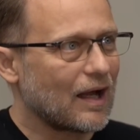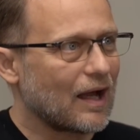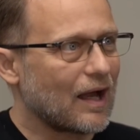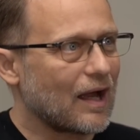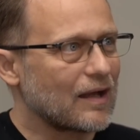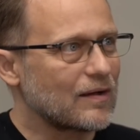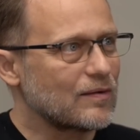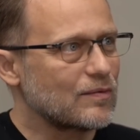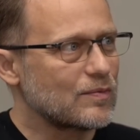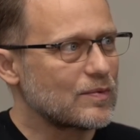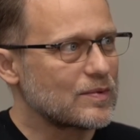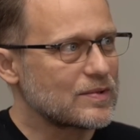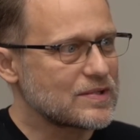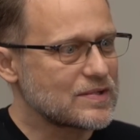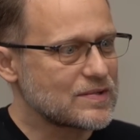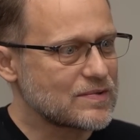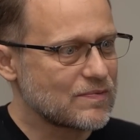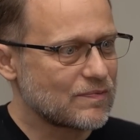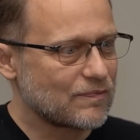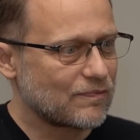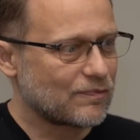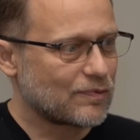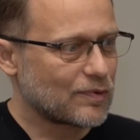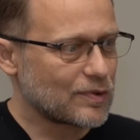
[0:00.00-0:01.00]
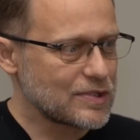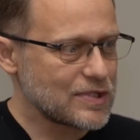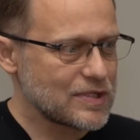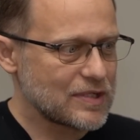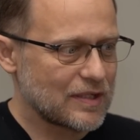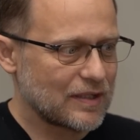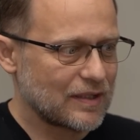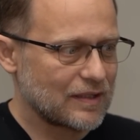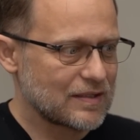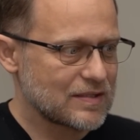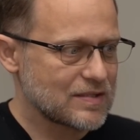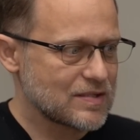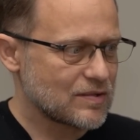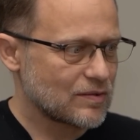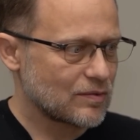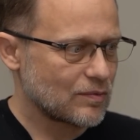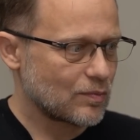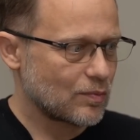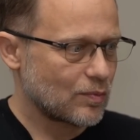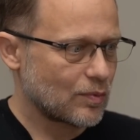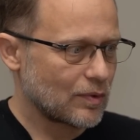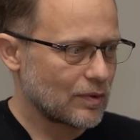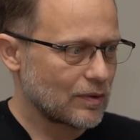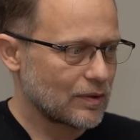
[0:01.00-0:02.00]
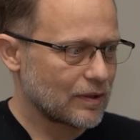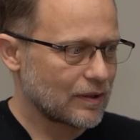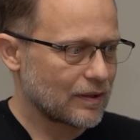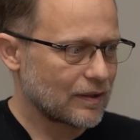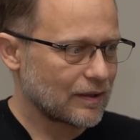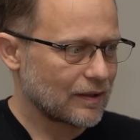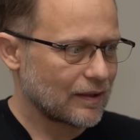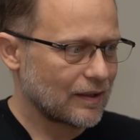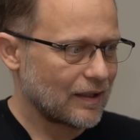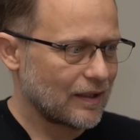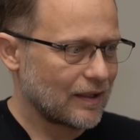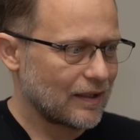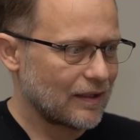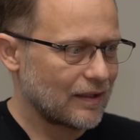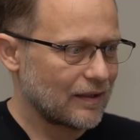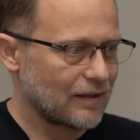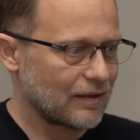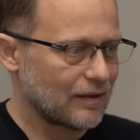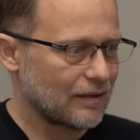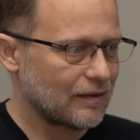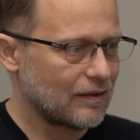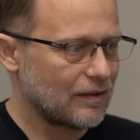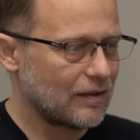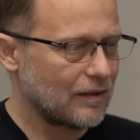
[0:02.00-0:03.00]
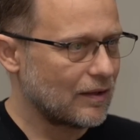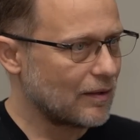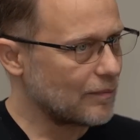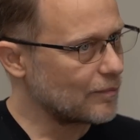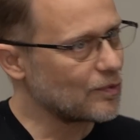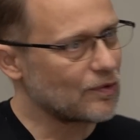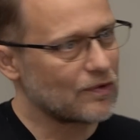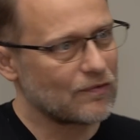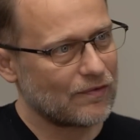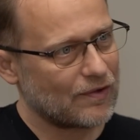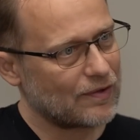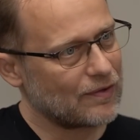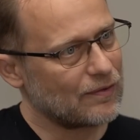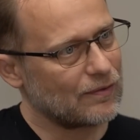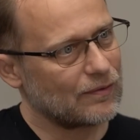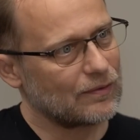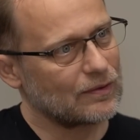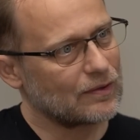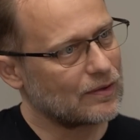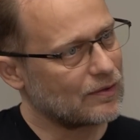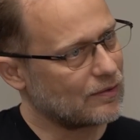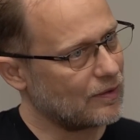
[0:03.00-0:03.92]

I was fortunate to work at a number of other